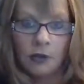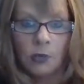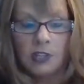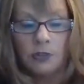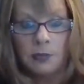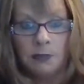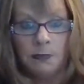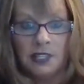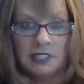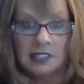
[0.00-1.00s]
whether it be
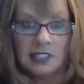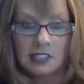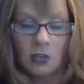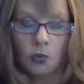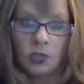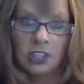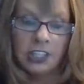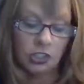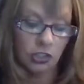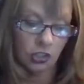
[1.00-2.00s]
business, a
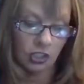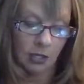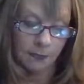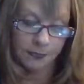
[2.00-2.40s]
relationship,